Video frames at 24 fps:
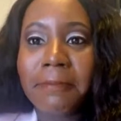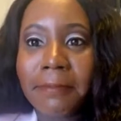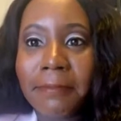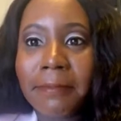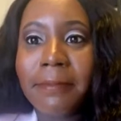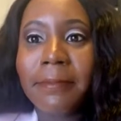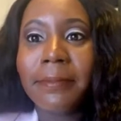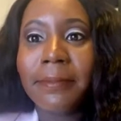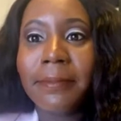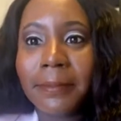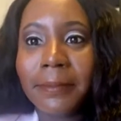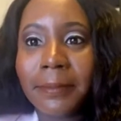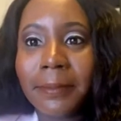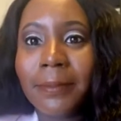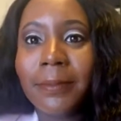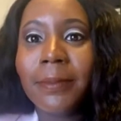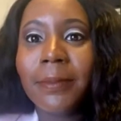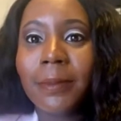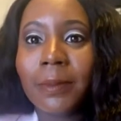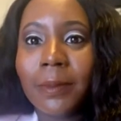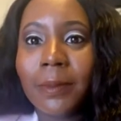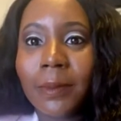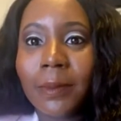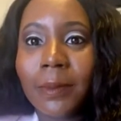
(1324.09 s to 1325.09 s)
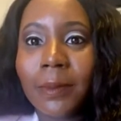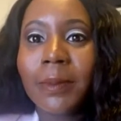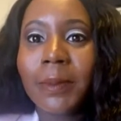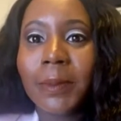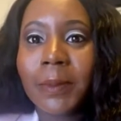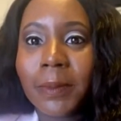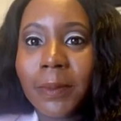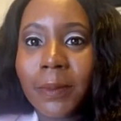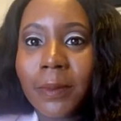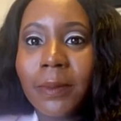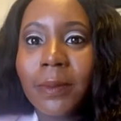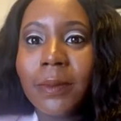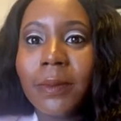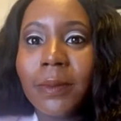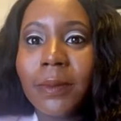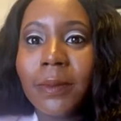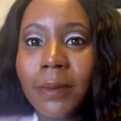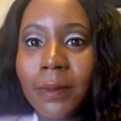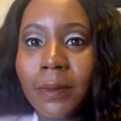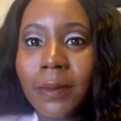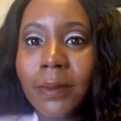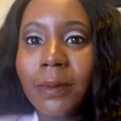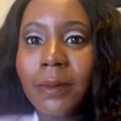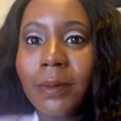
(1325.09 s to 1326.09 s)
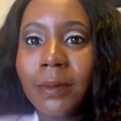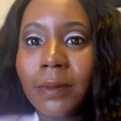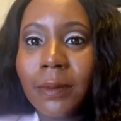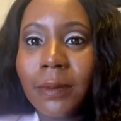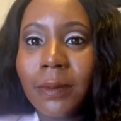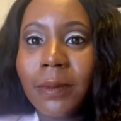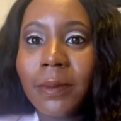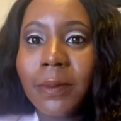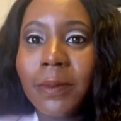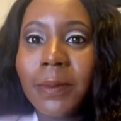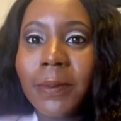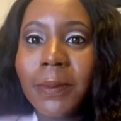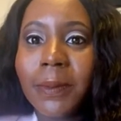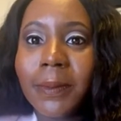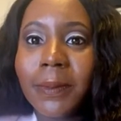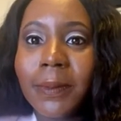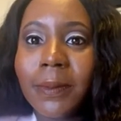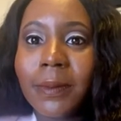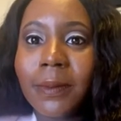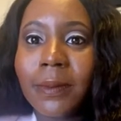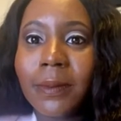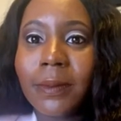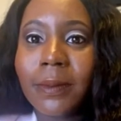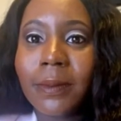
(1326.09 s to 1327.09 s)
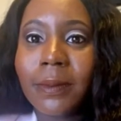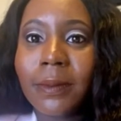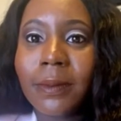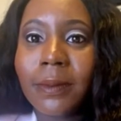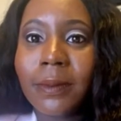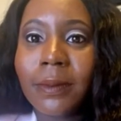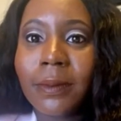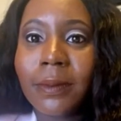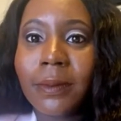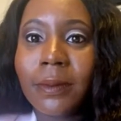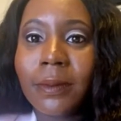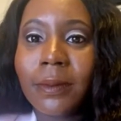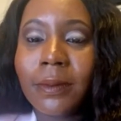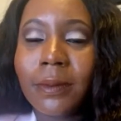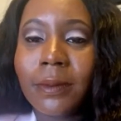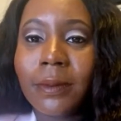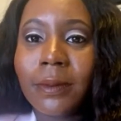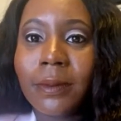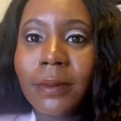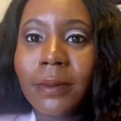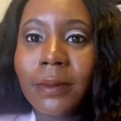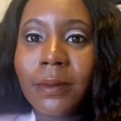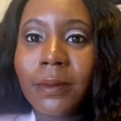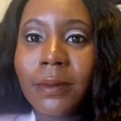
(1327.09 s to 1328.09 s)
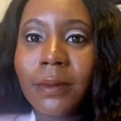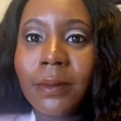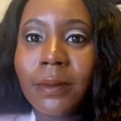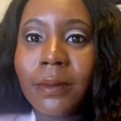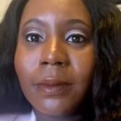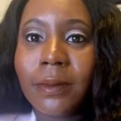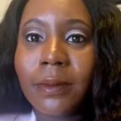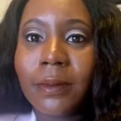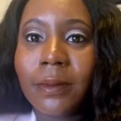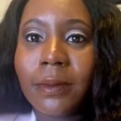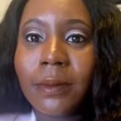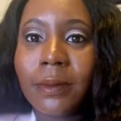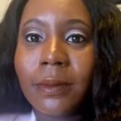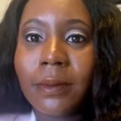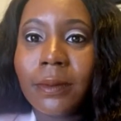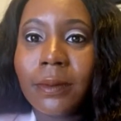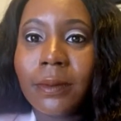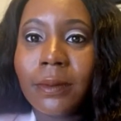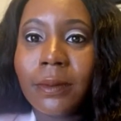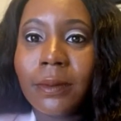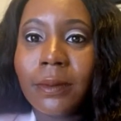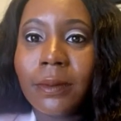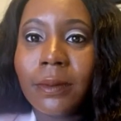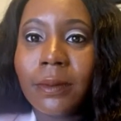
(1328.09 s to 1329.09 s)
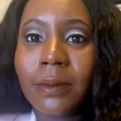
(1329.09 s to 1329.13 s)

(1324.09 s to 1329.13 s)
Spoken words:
No words are spoken by the person on screen.